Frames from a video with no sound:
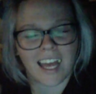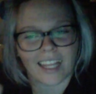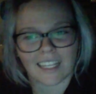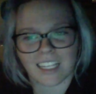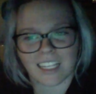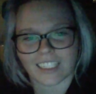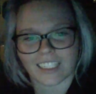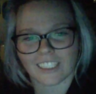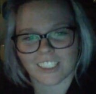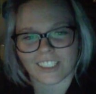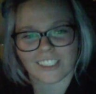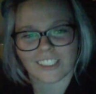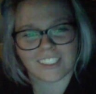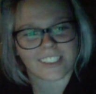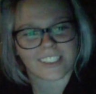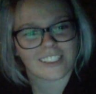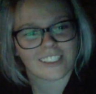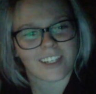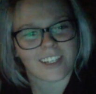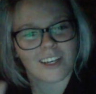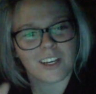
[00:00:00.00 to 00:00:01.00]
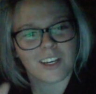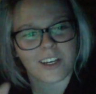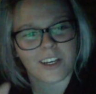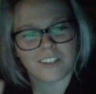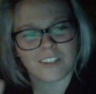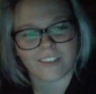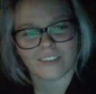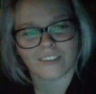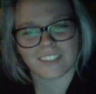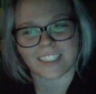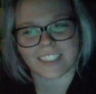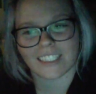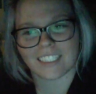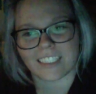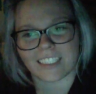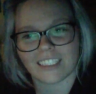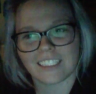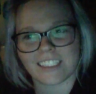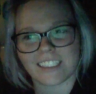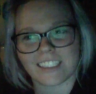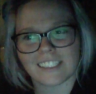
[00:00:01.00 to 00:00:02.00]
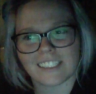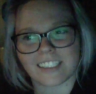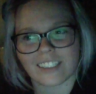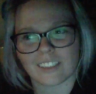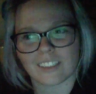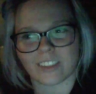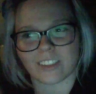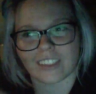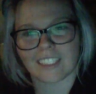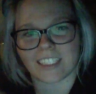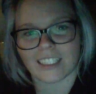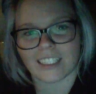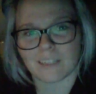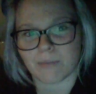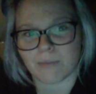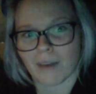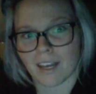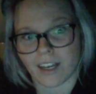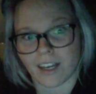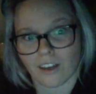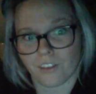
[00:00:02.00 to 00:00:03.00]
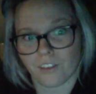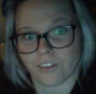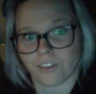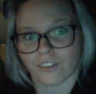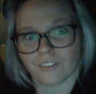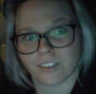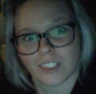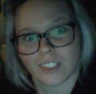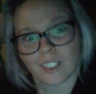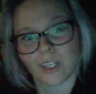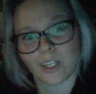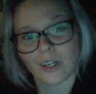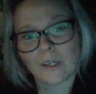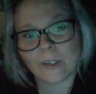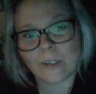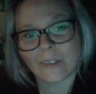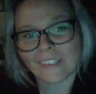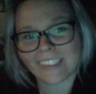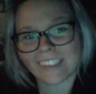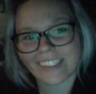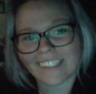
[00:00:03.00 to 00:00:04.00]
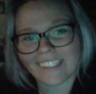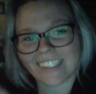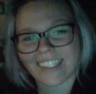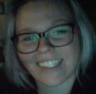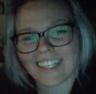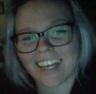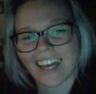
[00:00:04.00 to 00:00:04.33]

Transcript: and that's just ridiculous looking at my other videos.